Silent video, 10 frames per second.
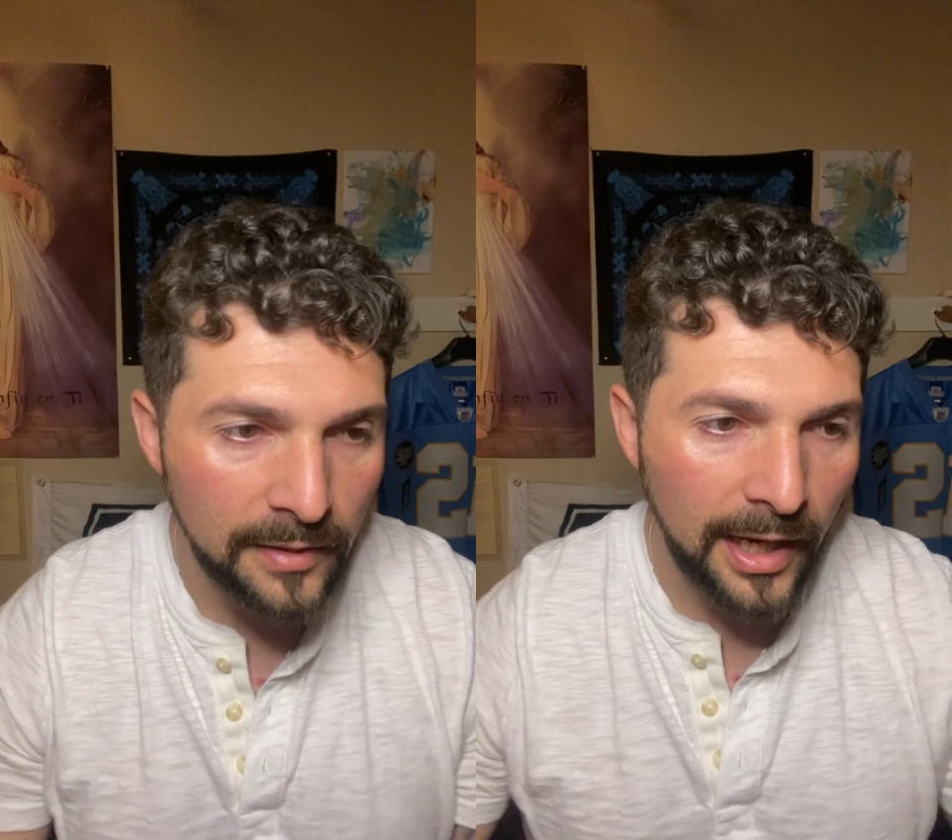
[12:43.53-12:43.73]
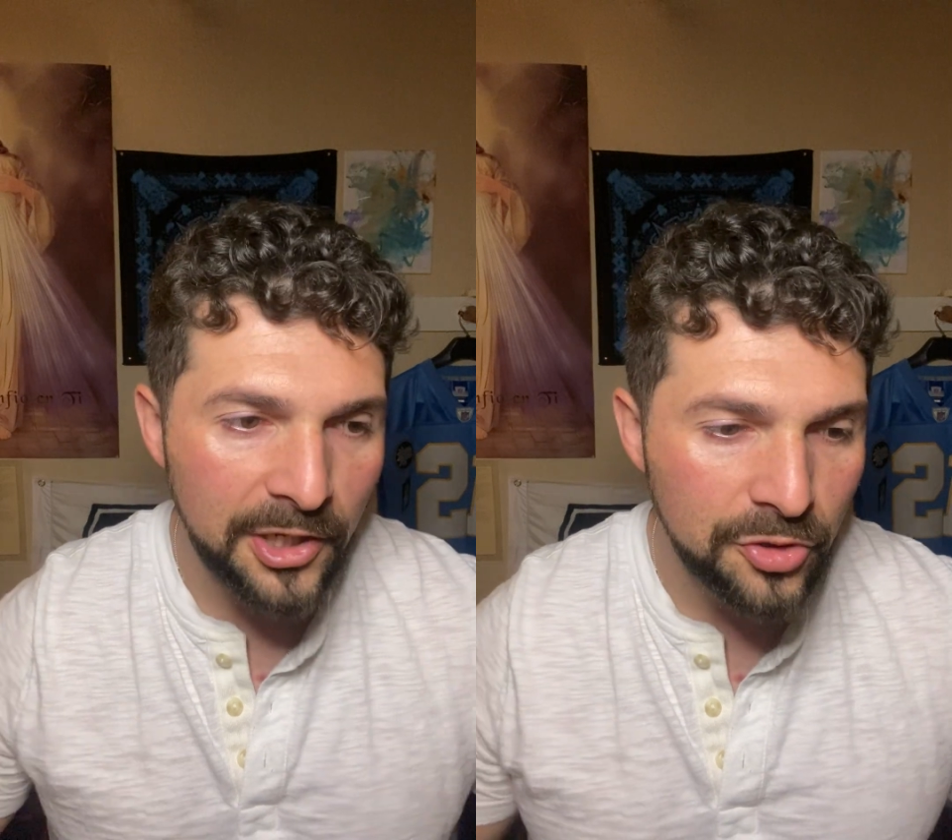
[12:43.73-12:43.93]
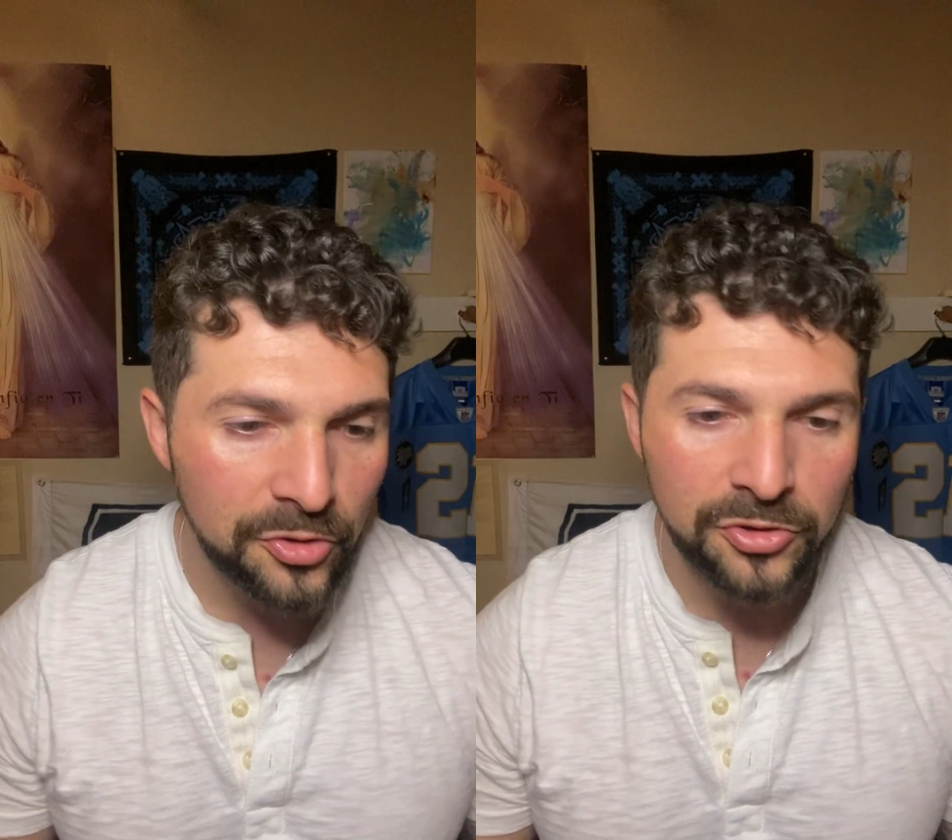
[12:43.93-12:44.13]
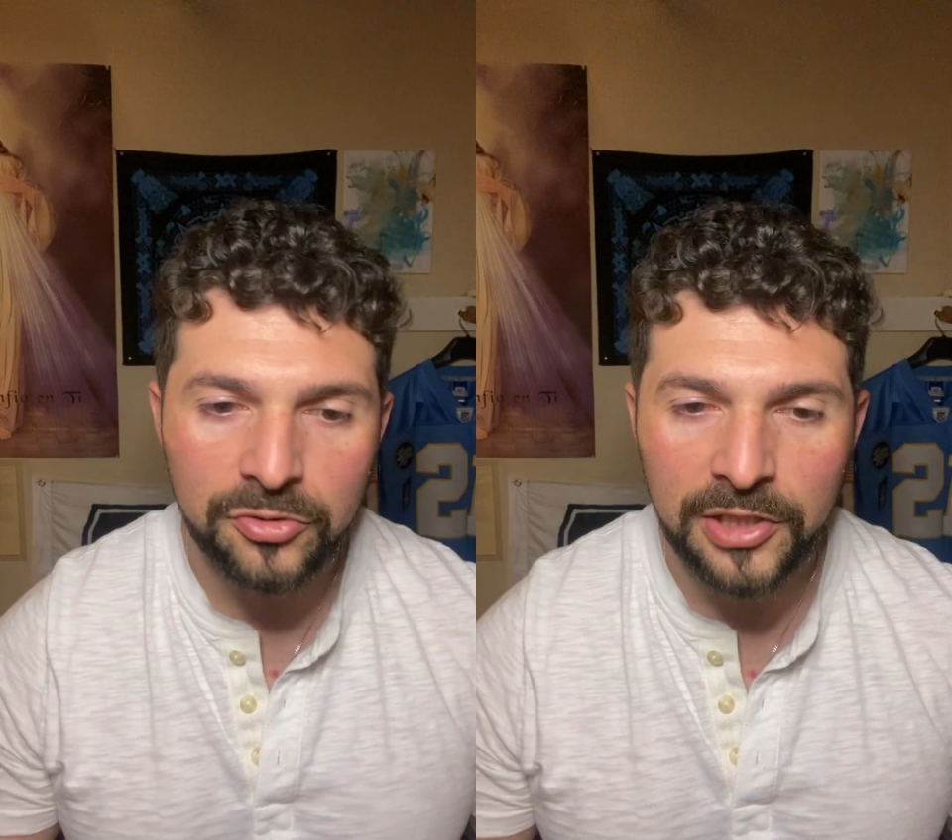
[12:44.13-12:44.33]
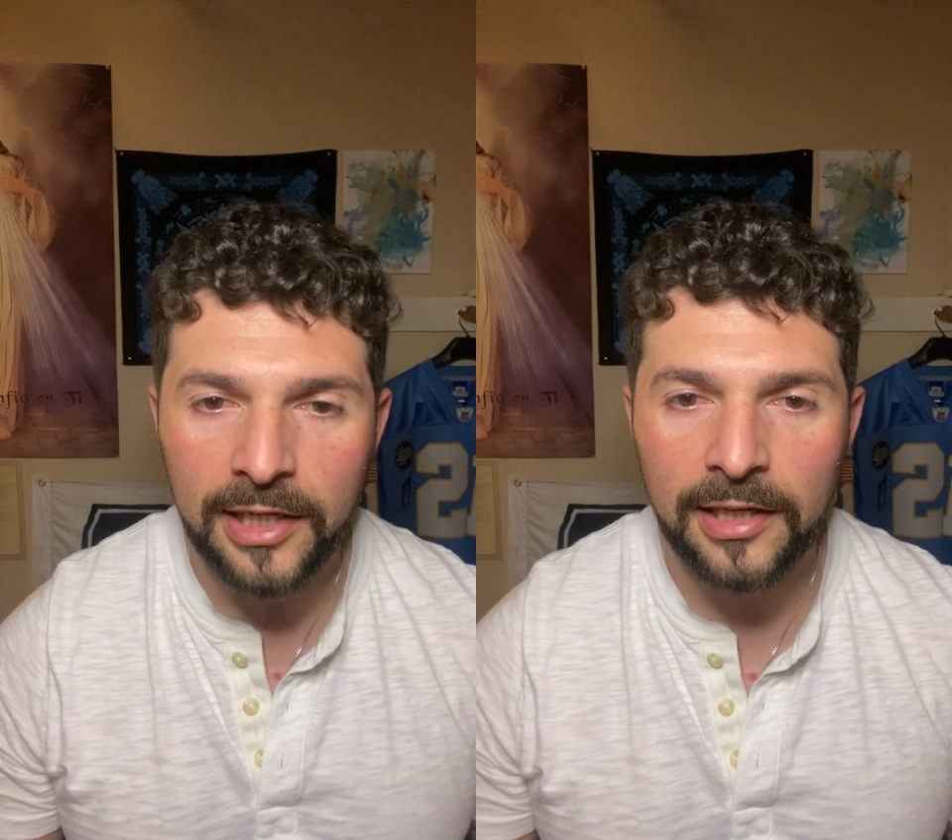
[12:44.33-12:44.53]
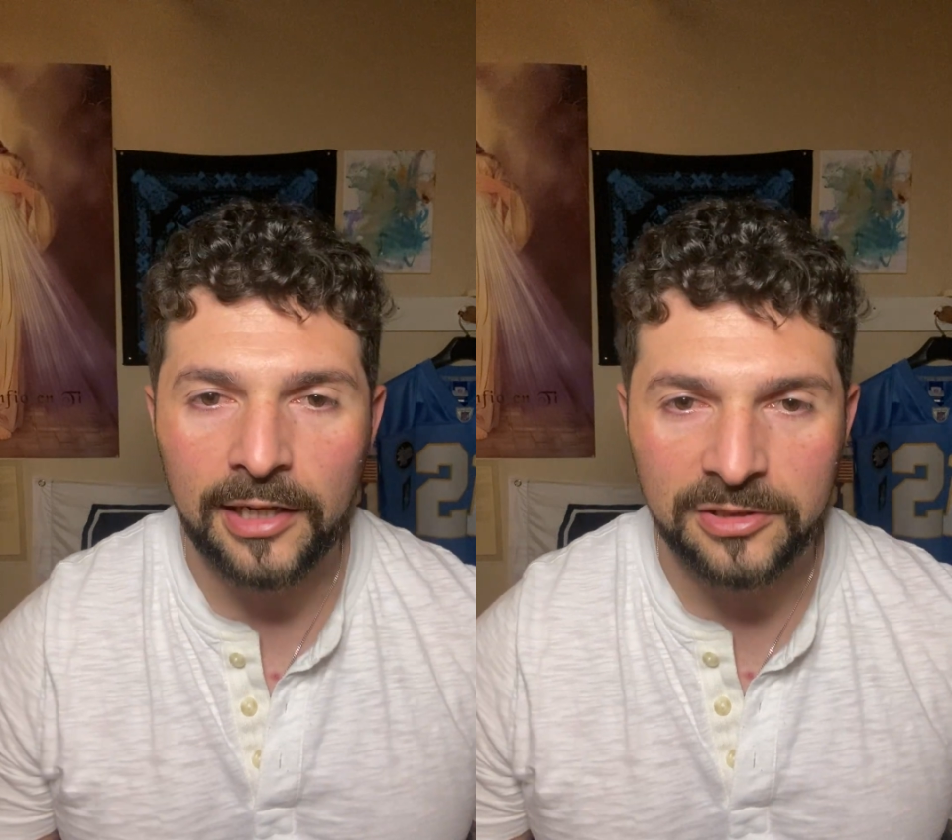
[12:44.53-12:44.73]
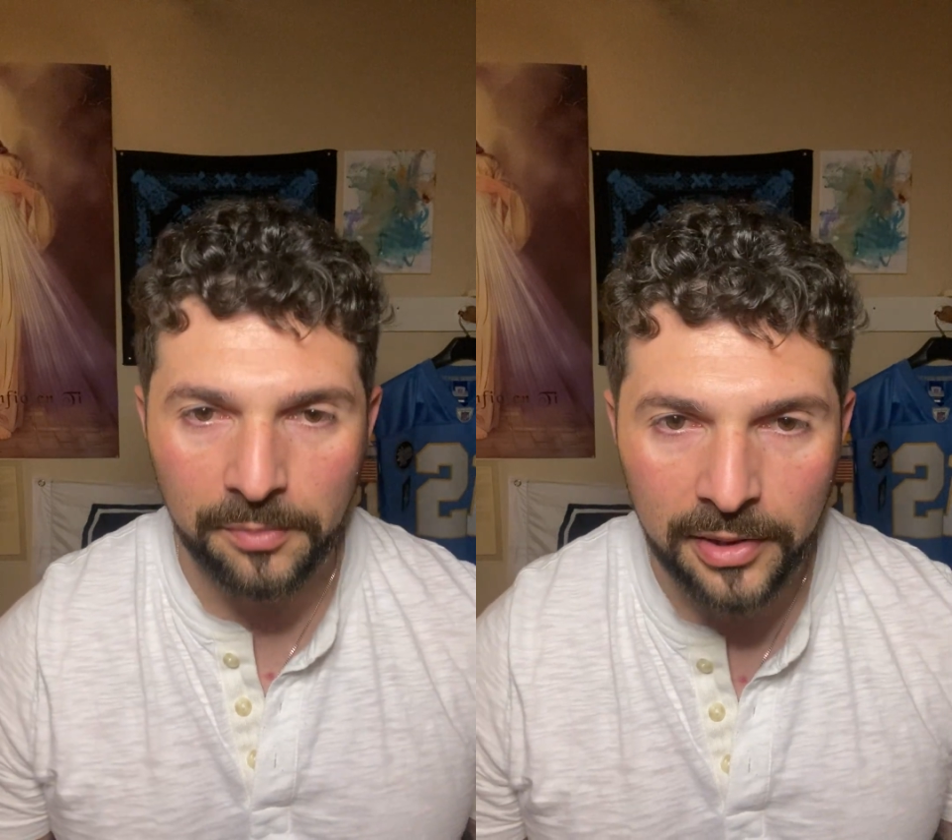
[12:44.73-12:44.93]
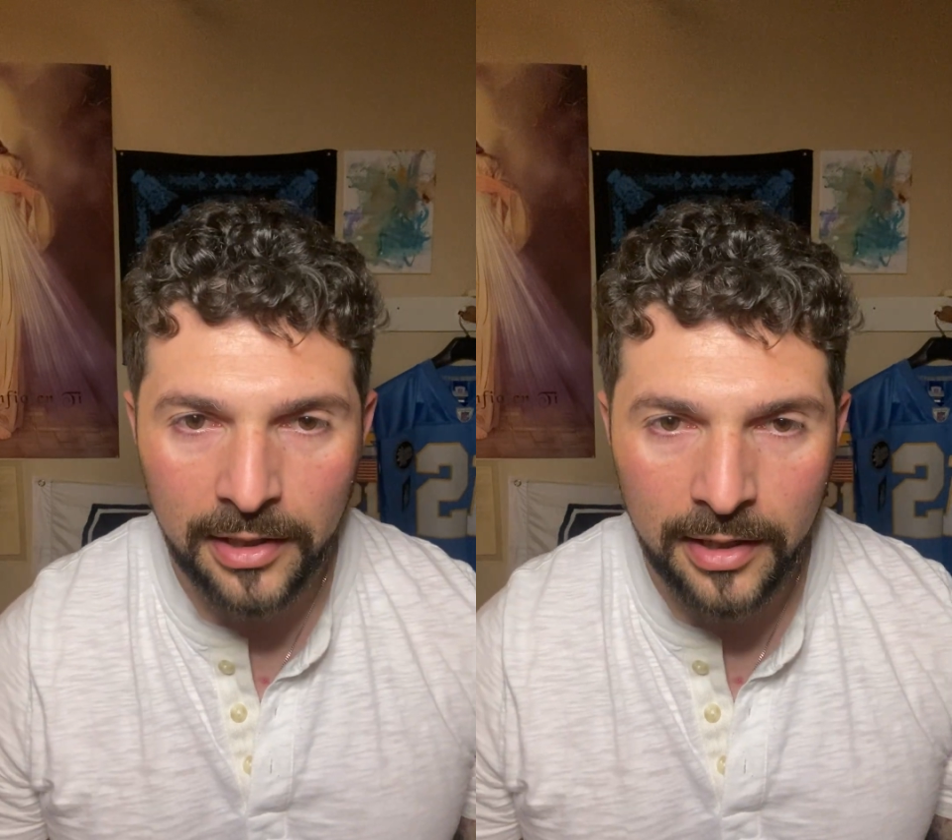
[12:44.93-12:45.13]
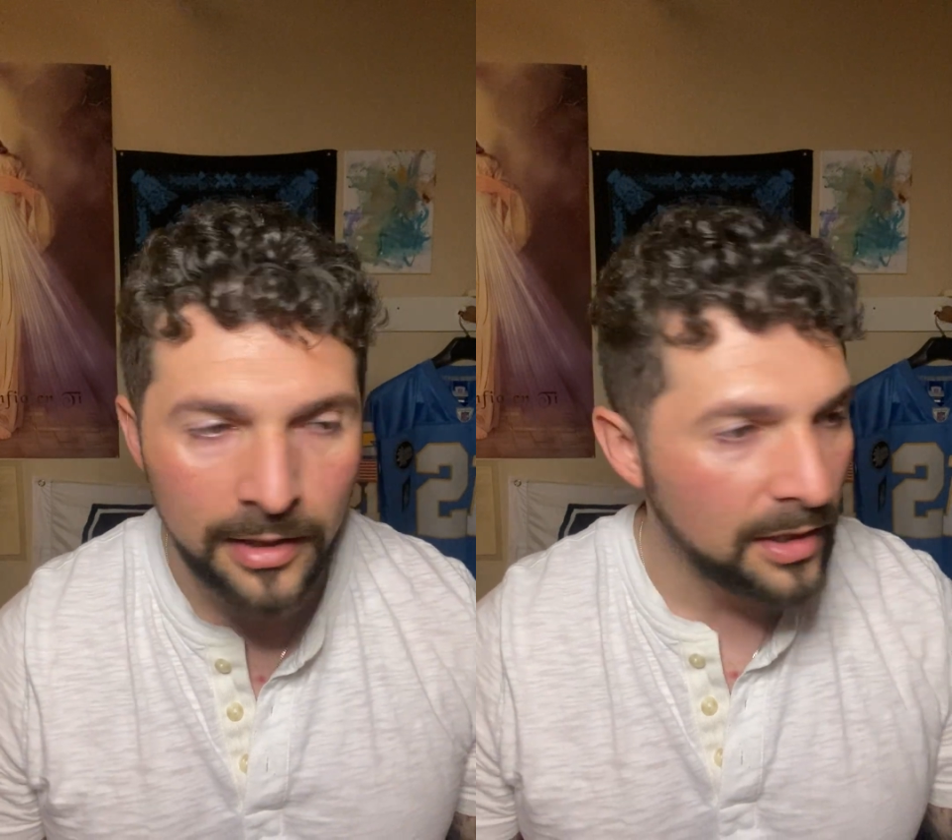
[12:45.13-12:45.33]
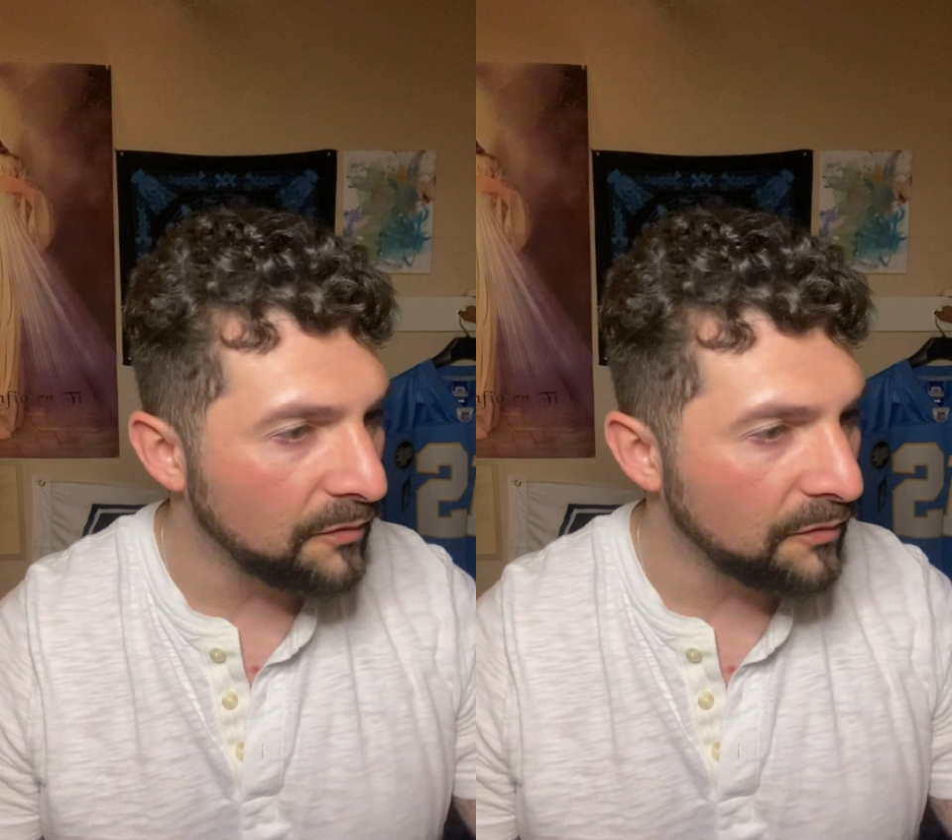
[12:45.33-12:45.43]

I choose to take it as a bloodline.